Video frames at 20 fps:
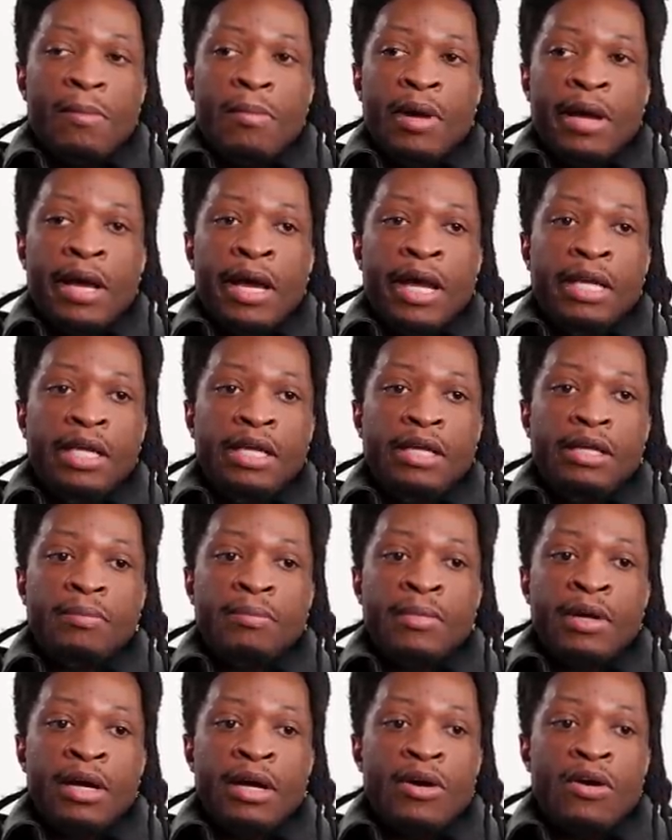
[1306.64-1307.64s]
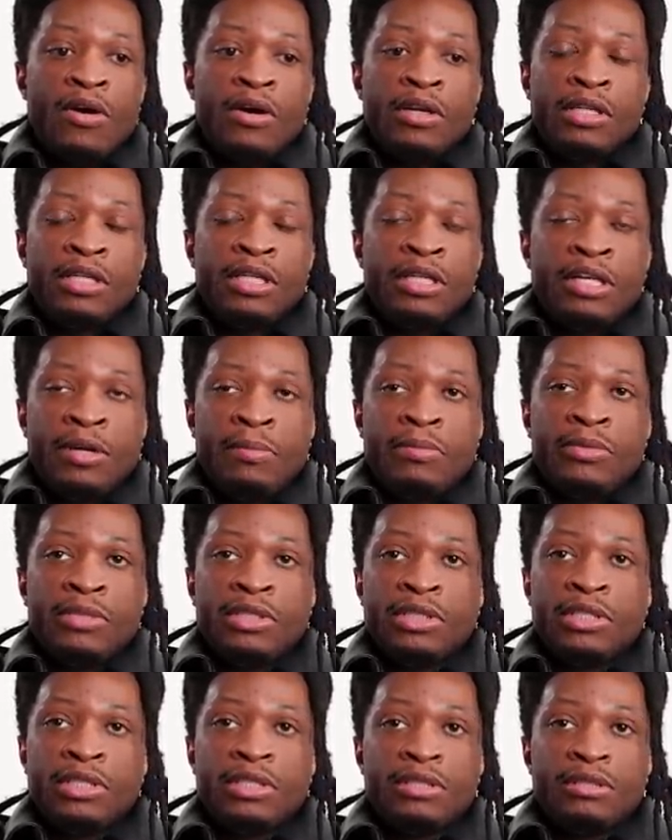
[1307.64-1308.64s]
By all of the
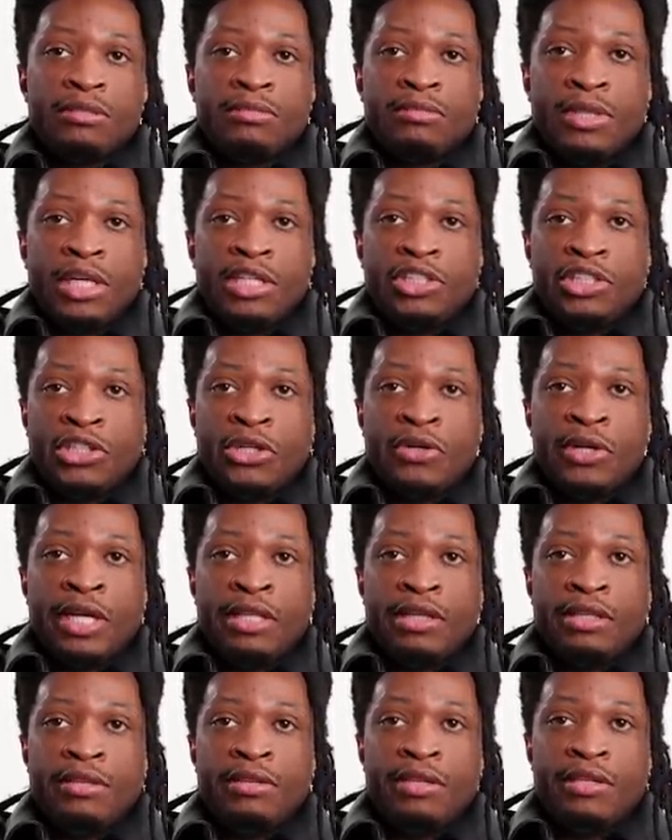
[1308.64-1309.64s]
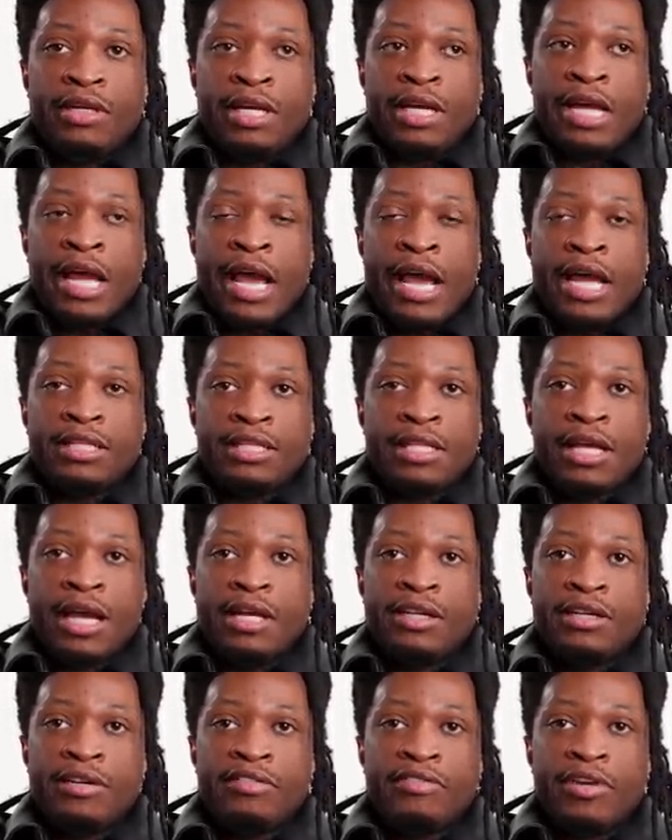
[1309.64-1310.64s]
numbers, they show that it has
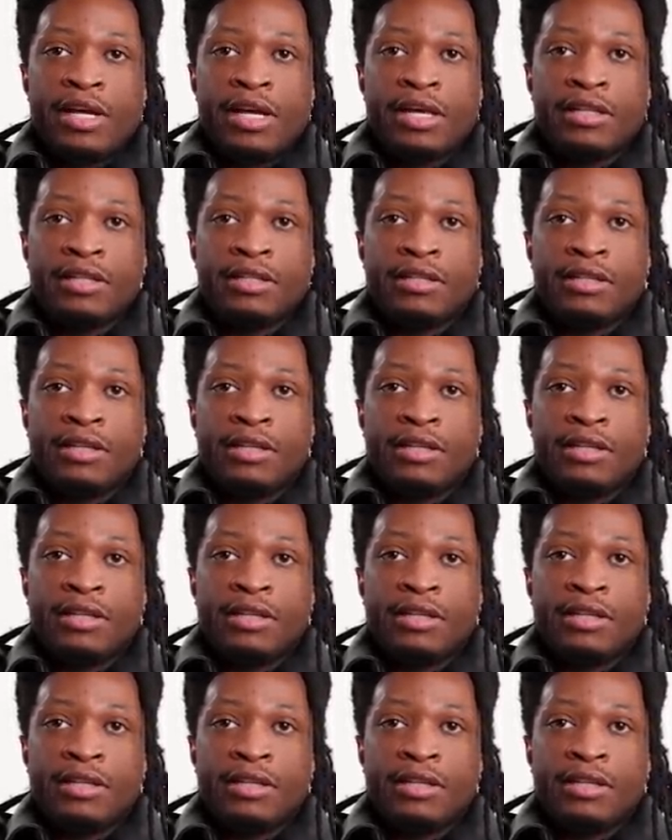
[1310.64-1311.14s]
had an effect.